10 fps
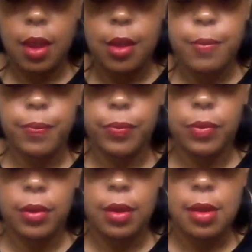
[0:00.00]
Okay.
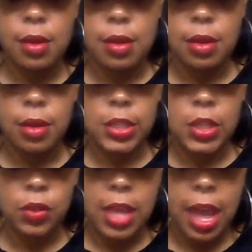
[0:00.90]

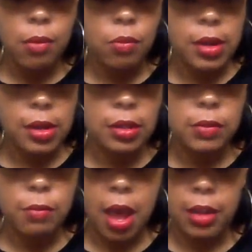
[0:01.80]
So that
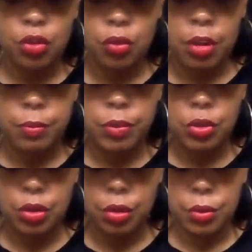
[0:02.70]
was my trip
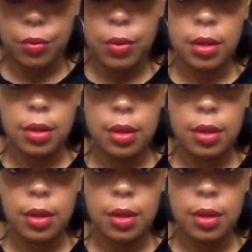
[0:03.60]
to